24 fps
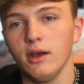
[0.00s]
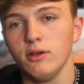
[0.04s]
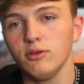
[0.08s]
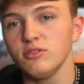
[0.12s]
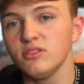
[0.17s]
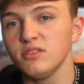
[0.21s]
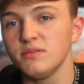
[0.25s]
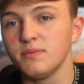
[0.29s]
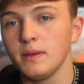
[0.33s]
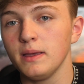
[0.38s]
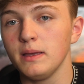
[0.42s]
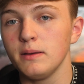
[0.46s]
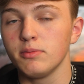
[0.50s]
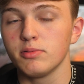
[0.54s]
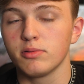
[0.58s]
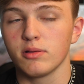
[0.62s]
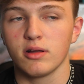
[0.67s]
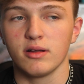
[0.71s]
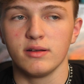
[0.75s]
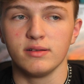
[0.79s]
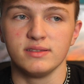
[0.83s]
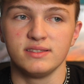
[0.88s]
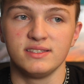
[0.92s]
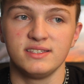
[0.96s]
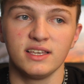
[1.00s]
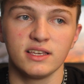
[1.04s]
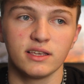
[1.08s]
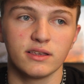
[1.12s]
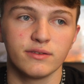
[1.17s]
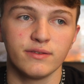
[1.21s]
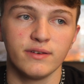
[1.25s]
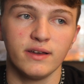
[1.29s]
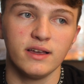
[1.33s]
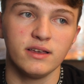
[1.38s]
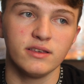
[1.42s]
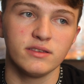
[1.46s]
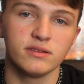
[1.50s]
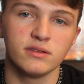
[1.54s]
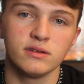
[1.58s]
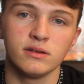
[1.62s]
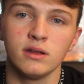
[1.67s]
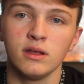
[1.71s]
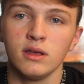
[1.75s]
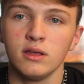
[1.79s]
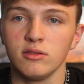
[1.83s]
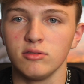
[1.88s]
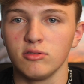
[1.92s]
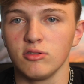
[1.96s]
and all these people that are in
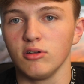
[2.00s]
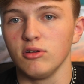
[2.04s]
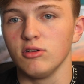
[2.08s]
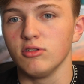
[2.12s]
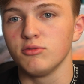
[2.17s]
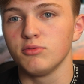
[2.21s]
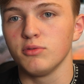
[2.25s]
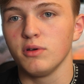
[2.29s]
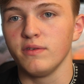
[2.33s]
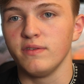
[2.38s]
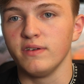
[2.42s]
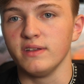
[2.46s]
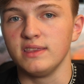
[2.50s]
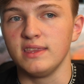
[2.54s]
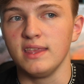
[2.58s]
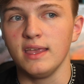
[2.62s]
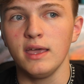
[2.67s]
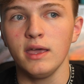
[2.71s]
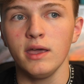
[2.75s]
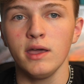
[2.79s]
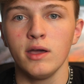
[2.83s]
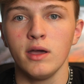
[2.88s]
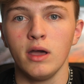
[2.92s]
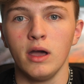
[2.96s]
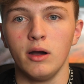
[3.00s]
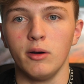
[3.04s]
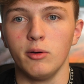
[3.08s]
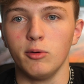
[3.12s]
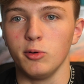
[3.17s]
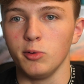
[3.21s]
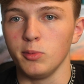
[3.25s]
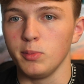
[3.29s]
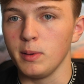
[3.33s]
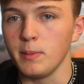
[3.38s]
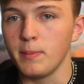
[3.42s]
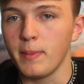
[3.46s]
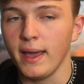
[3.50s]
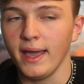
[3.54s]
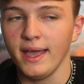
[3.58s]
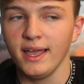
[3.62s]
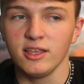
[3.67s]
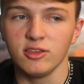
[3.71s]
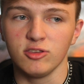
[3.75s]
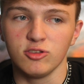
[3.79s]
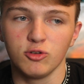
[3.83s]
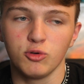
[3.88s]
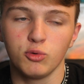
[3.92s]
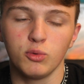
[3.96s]
$6,000 worth of debt will be
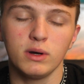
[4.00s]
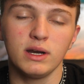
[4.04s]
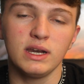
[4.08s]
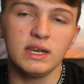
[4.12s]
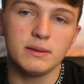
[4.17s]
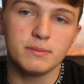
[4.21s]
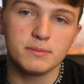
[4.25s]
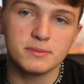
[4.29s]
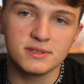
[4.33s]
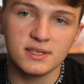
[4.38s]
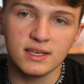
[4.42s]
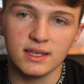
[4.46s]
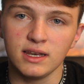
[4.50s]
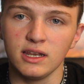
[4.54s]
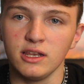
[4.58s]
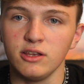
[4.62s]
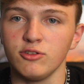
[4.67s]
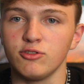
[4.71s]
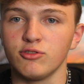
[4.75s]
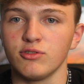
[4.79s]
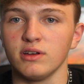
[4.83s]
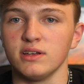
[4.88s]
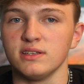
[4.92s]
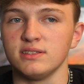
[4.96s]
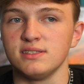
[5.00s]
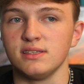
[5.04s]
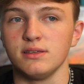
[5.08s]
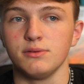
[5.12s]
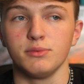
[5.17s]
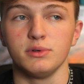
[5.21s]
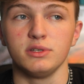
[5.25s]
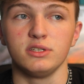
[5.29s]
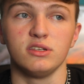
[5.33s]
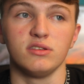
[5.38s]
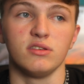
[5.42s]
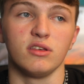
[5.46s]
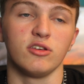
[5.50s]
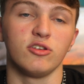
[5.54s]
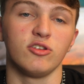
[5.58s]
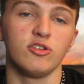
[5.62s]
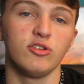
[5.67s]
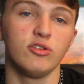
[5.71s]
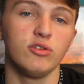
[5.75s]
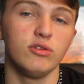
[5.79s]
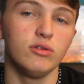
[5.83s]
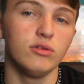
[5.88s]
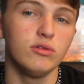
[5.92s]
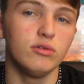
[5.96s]
paying 20% interest, which is a
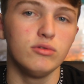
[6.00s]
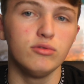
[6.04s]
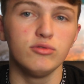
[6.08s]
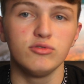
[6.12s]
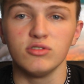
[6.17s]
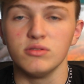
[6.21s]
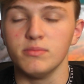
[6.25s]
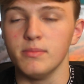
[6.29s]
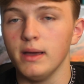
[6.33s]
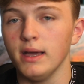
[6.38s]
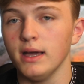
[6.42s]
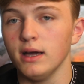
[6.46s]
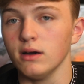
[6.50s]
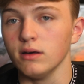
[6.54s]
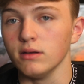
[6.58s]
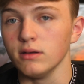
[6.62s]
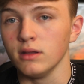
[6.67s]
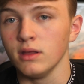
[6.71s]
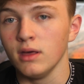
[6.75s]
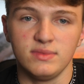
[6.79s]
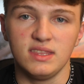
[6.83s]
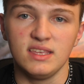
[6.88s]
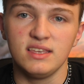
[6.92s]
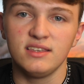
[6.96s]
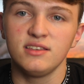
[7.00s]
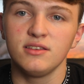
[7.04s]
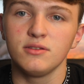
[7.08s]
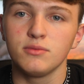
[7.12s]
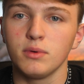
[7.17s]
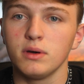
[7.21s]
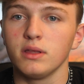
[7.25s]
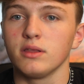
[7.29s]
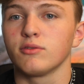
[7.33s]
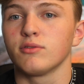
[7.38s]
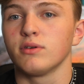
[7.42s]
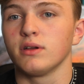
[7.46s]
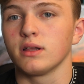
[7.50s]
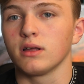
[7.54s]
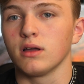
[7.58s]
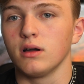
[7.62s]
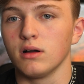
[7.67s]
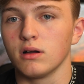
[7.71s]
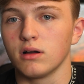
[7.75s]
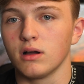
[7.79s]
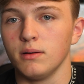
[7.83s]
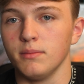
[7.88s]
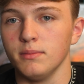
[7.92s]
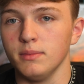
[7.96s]
huge amount. This is why the credit
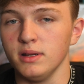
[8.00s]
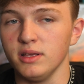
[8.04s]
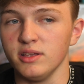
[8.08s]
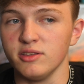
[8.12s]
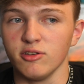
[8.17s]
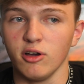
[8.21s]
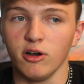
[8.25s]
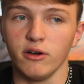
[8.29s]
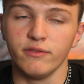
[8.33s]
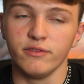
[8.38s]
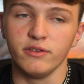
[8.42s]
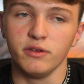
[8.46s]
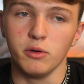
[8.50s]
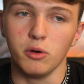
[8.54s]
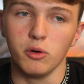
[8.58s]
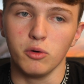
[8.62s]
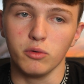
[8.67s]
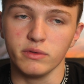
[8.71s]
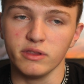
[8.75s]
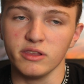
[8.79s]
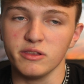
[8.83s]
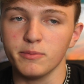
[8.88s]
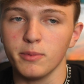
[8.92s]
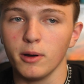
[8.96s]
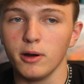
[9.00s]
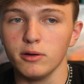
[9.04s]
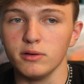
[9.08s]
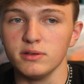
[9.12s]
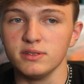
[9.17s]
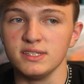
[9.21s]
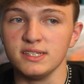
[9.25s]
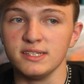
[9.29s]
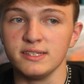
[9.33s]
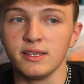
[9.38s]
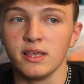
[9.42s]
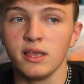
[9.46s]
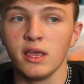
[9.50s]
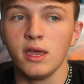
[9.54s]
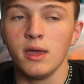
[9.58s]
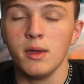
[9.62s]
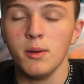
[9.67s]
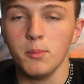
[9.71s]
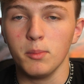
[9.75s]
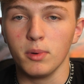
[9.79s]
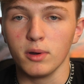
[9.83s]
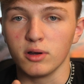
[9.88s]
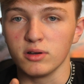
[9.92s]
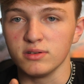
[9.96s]
card companies offer you all these bonuses,
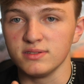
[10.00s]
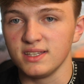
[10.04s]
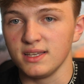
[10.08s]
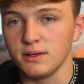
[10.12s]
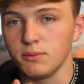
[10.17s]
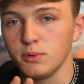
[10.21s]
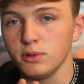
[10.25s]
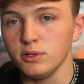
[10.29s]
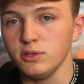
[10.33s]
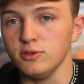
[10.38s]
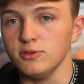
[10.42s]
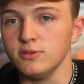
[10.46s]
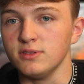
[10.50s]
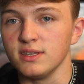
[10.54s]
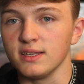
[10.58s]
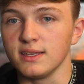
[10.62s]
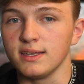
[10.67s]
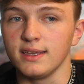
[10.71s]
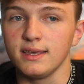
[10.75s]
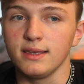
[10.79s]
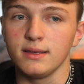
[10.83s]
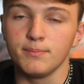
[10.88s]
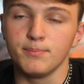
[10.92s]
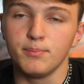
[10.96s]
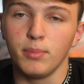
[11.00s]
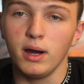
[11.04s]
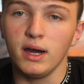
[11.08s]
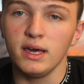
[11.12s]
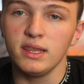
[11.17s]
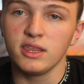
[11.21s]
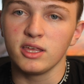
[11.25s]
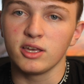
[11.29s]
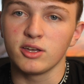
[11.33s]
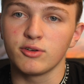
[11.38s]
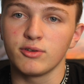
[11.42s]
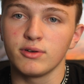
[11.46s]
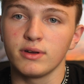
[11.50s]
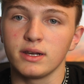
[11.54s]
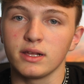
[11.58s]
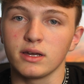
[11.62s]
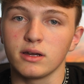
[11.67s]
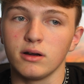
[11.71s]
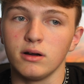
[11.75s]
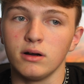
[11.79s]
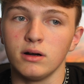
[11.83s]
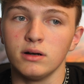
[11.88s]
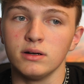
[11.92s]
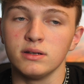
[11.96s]
because they want you to buy their credit
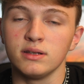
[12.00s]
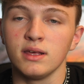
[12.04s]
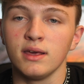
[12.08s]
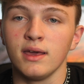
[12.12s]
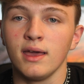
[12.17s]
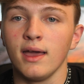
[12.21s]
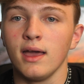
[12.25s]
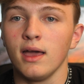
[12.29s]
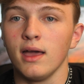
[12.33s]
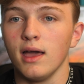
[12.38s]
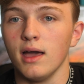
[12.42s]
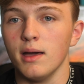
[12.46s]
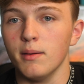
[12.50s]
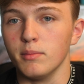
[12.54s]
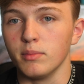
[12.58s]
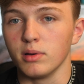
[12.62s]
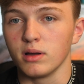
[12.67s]
card and